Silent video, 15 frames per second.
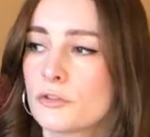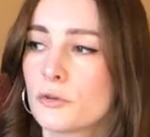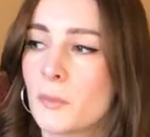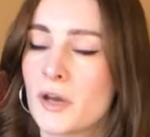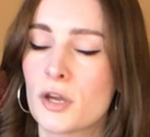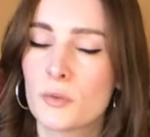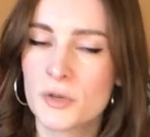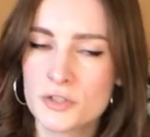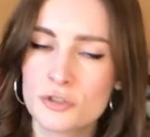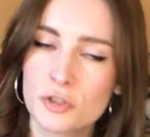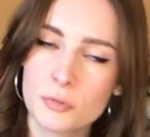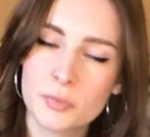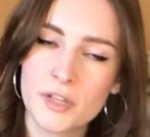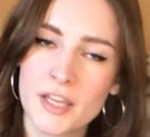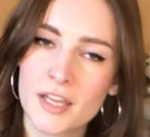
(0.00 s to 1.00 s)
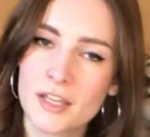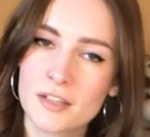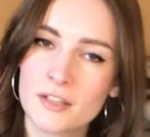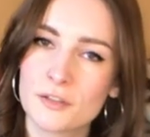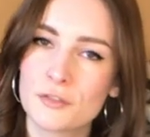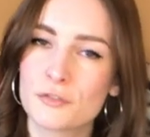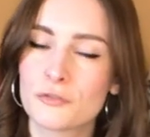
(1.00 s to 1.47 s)
So my original
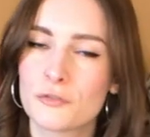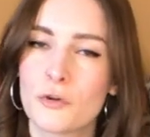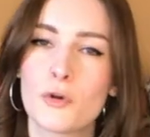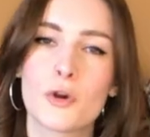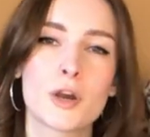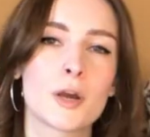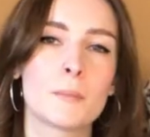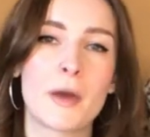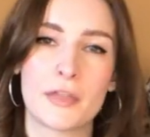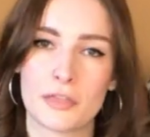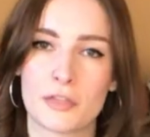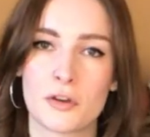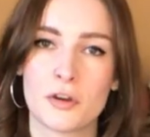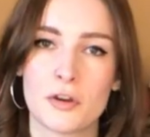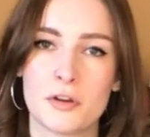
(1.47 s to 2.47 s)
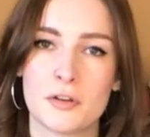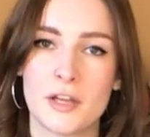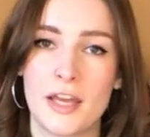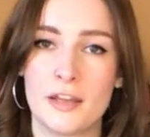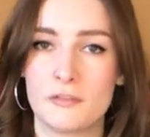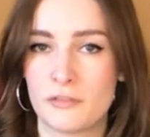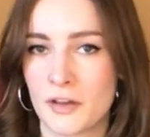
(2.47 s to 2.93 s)
plan for my third
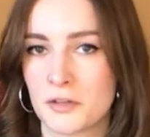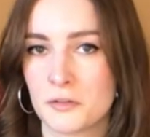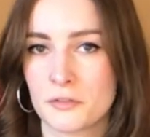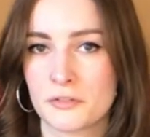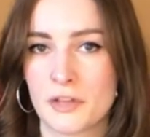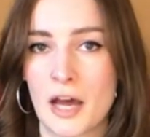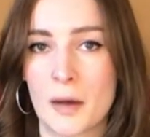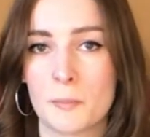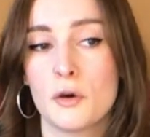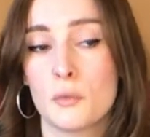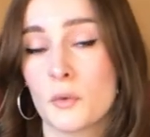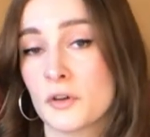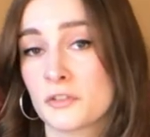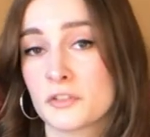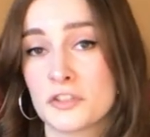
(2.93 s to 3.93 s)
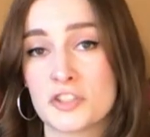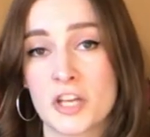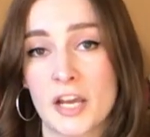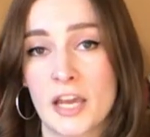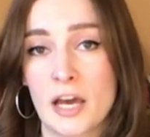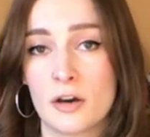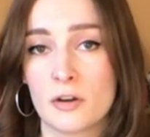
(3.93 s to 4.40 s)
and final stop was to
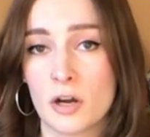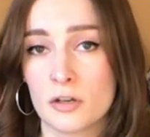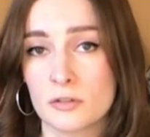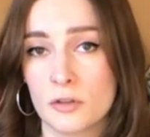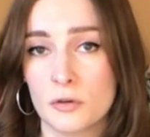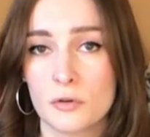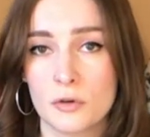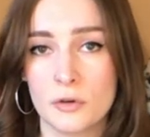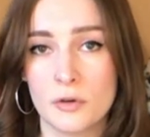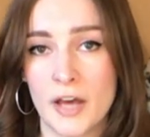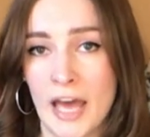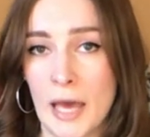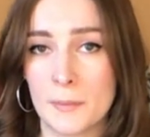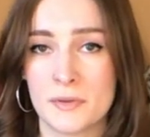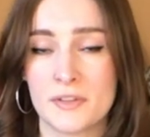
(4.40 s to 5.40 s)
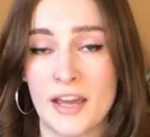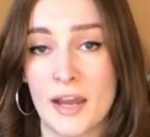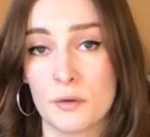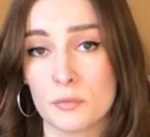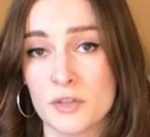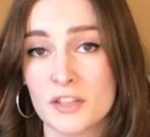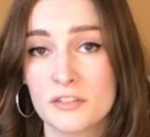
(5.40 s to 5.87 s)
check out our local
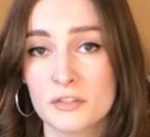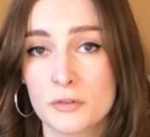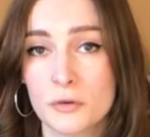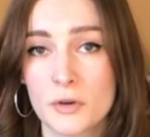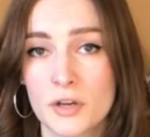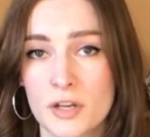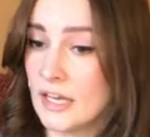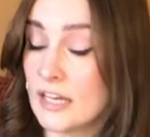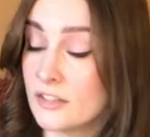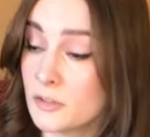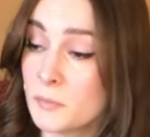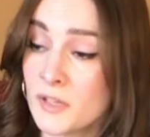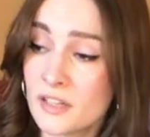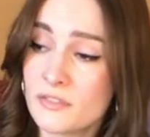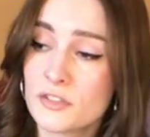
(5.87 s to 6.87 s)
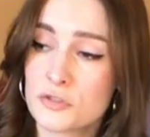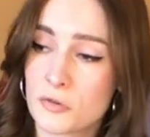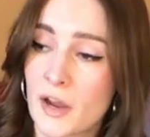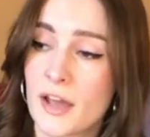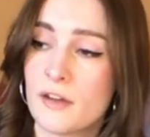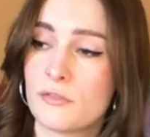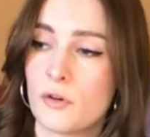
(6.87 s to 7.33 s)
Habitat Restore. It's a bit of a
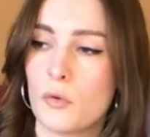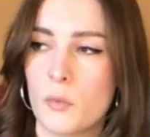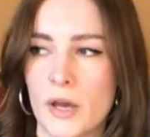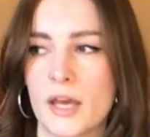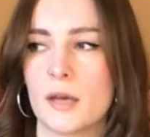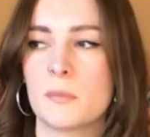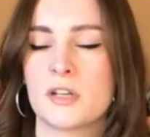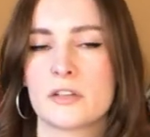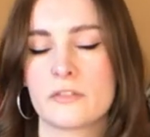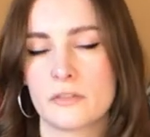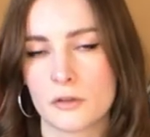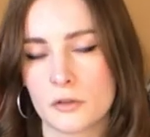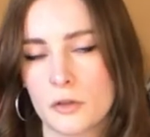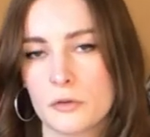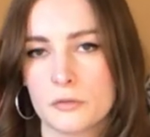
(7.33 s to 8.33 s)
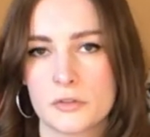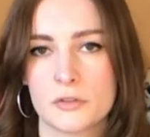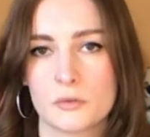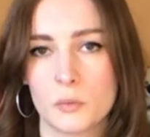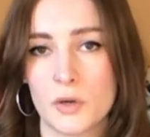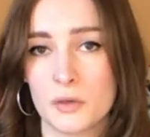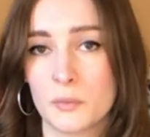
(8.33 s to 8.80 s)
drive away, but it's the
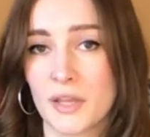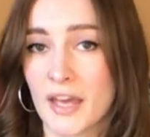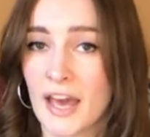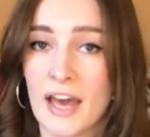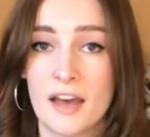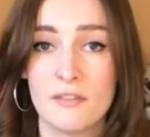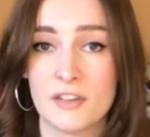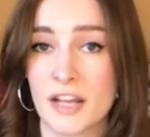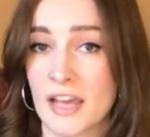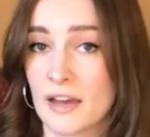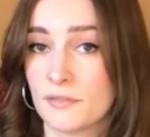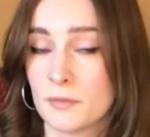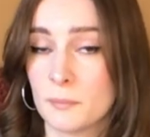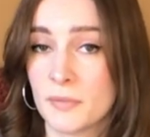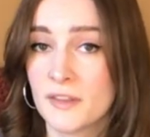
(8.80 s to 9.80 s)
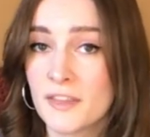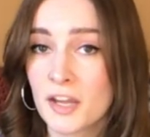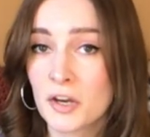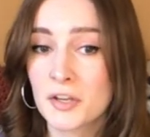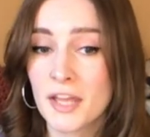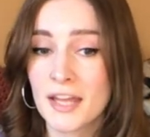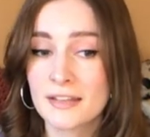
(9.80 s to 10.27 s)
closest one we have, and I haven't been
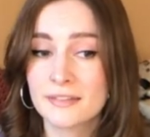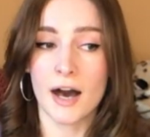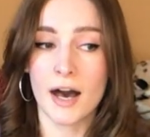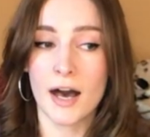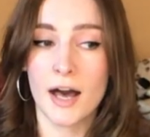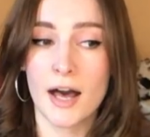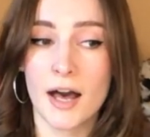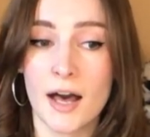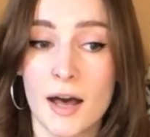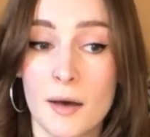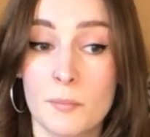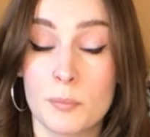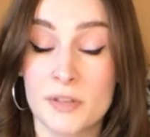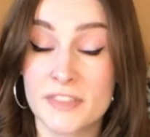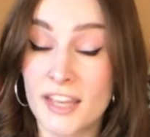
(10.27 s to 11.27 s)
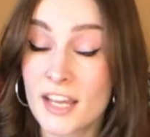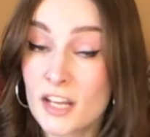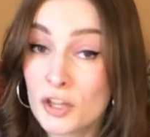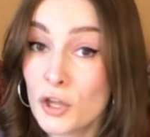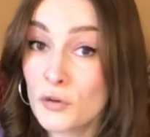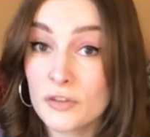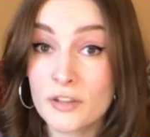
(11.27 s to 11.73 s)
there yet. But they
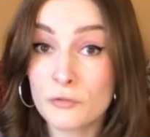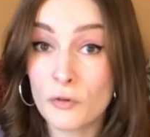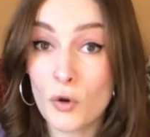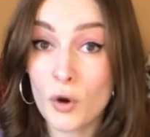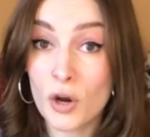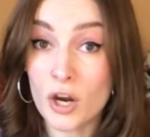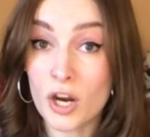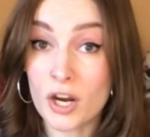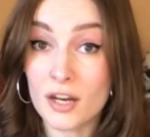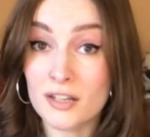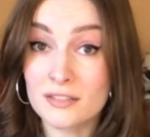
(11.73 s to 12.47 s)
close at 4.